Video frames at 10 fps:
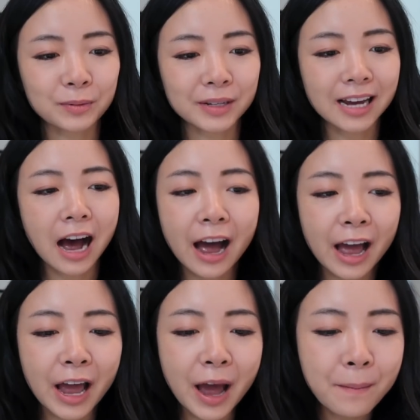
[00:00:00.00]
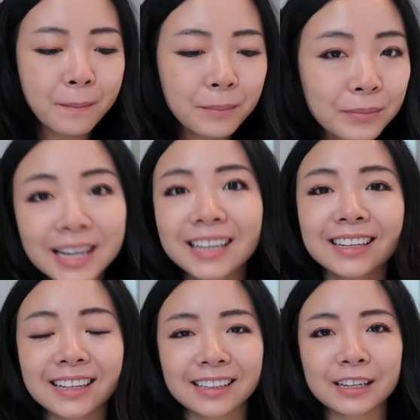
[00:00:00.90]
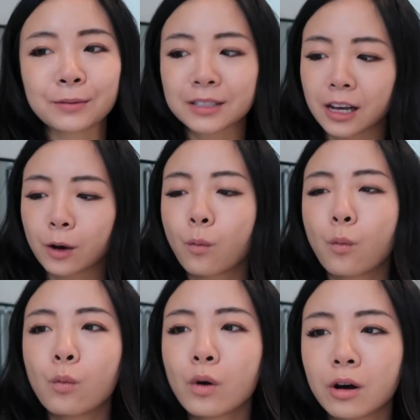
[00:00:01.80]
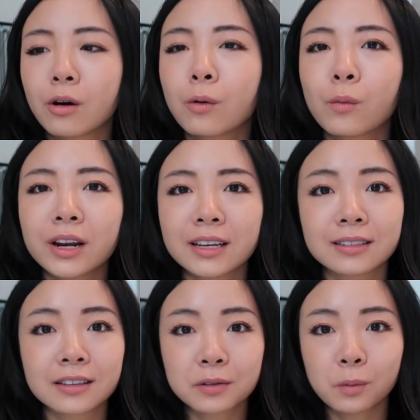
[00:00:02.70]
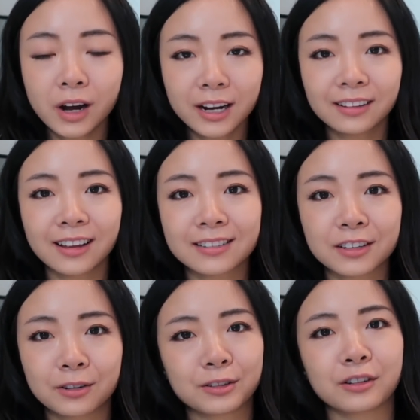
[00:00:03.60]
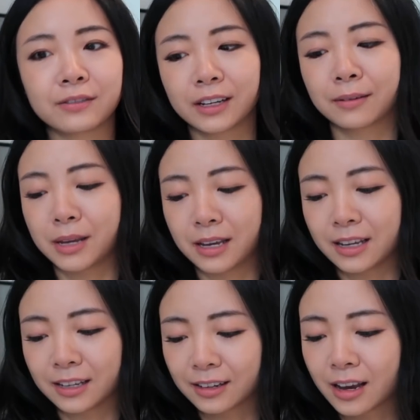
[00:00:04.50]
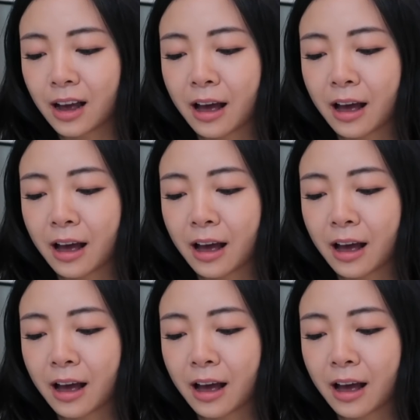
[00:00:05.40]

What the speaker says: to me, I immediately was like, whoa, what is this wine glass that you're serving me in?